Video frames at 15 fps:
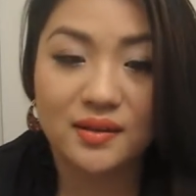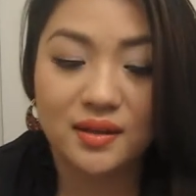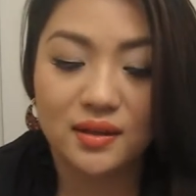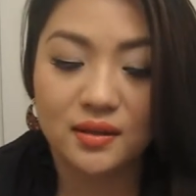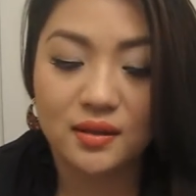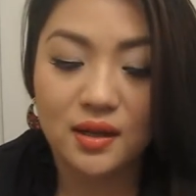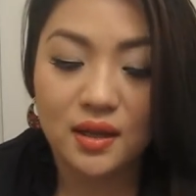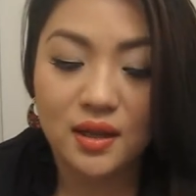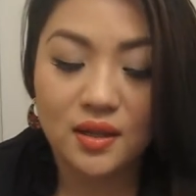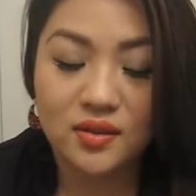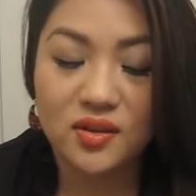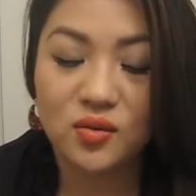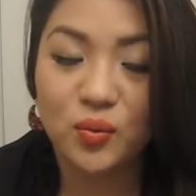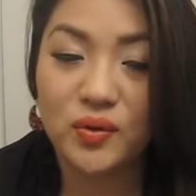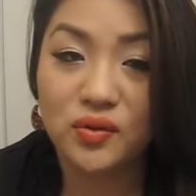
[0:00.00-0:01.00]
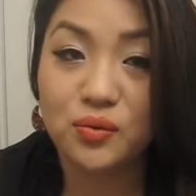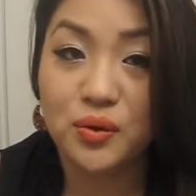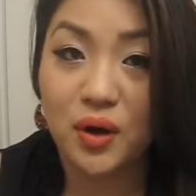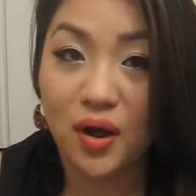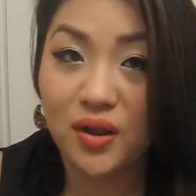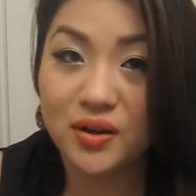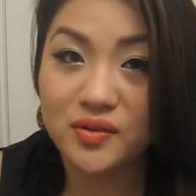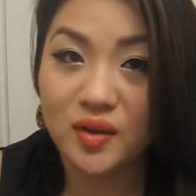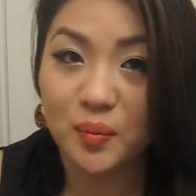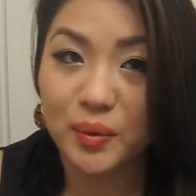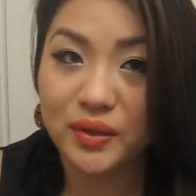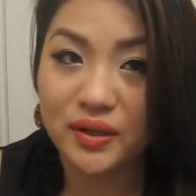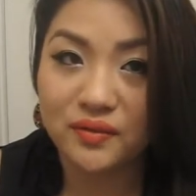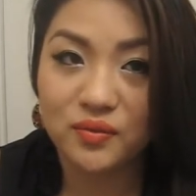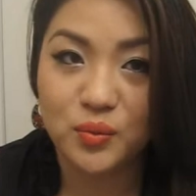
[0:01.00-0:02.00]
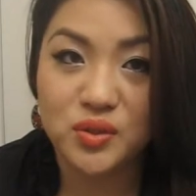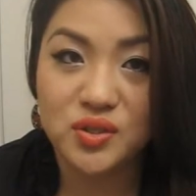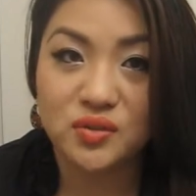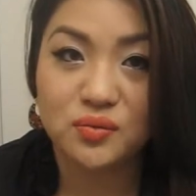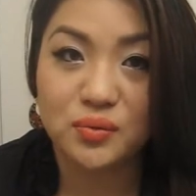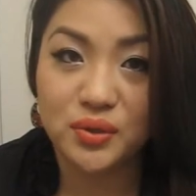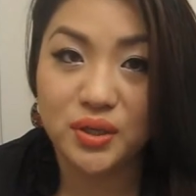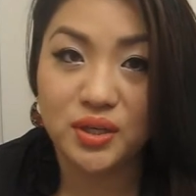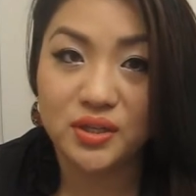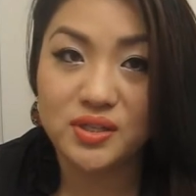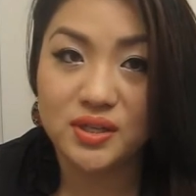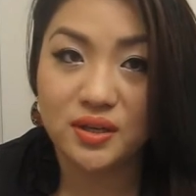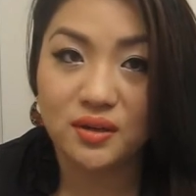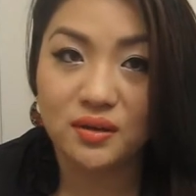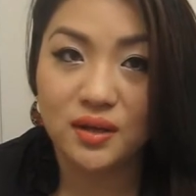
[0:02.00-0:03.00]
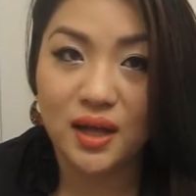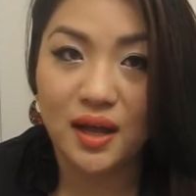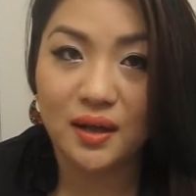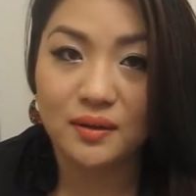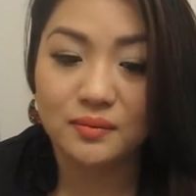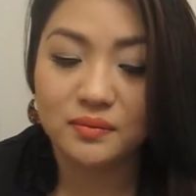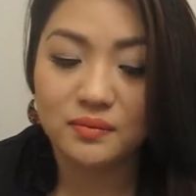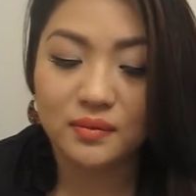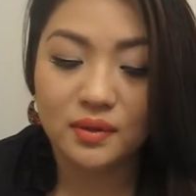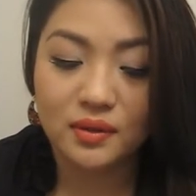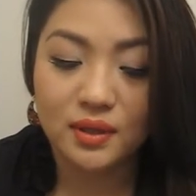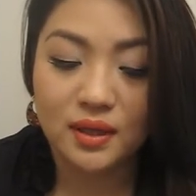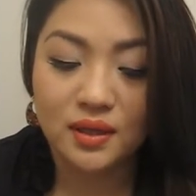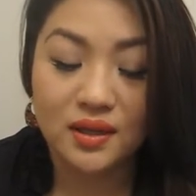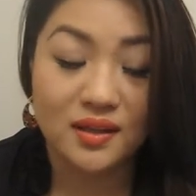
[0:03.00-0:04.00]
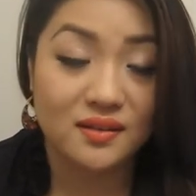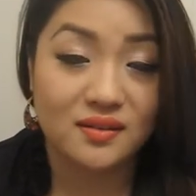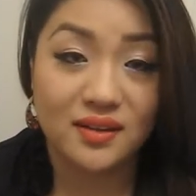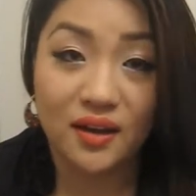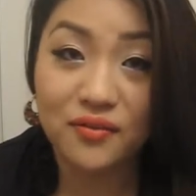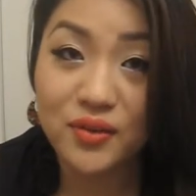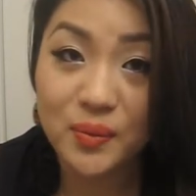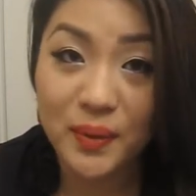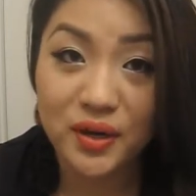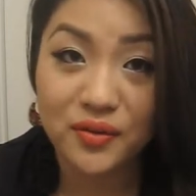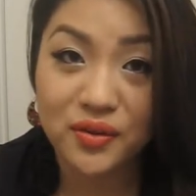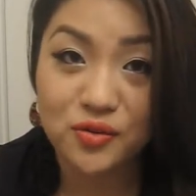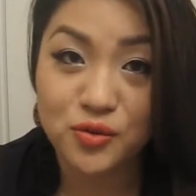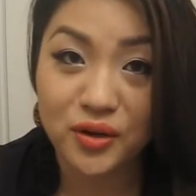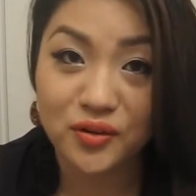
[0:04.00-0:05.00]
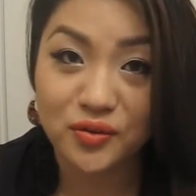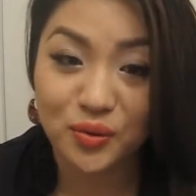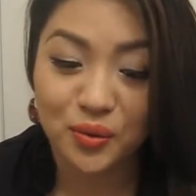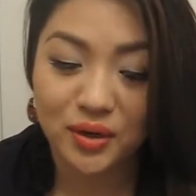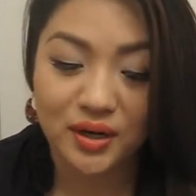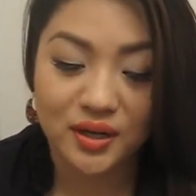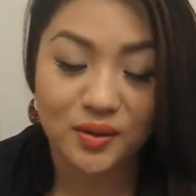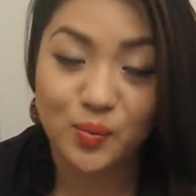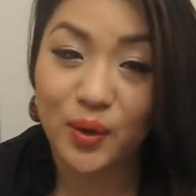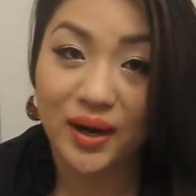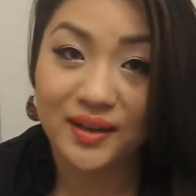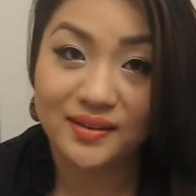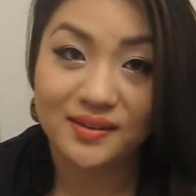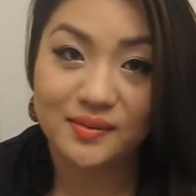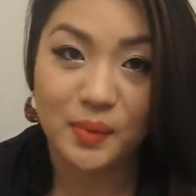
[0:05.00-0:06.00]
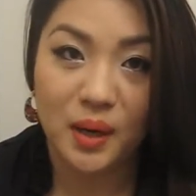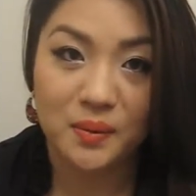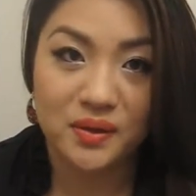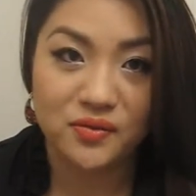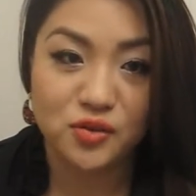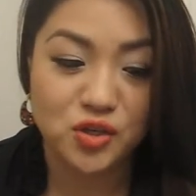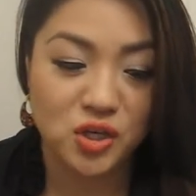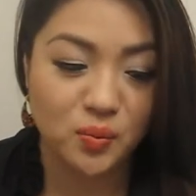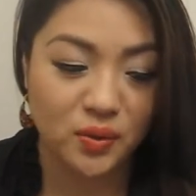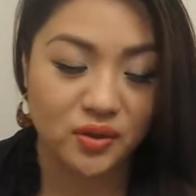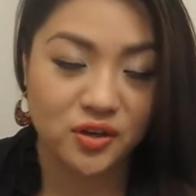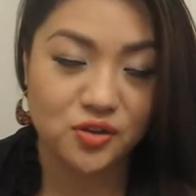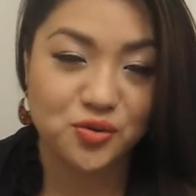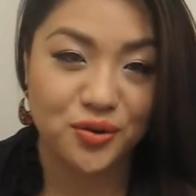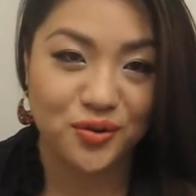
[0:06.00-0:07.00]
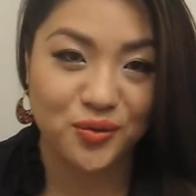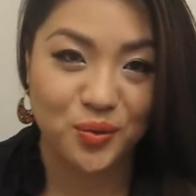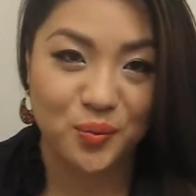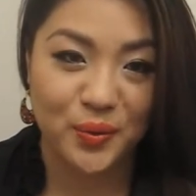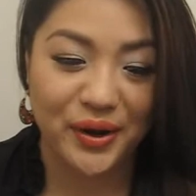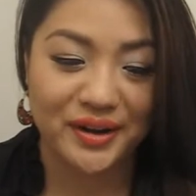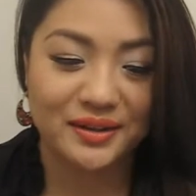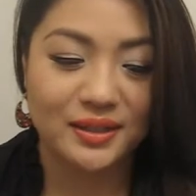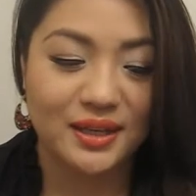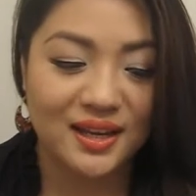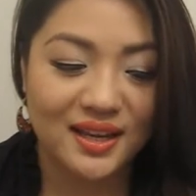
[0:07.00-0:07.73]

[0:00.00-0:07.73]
And this was $3, I believe, which is really good deal. Um, it's definitely better than drugstore and the price is probably even cheaper than a drugstore brand.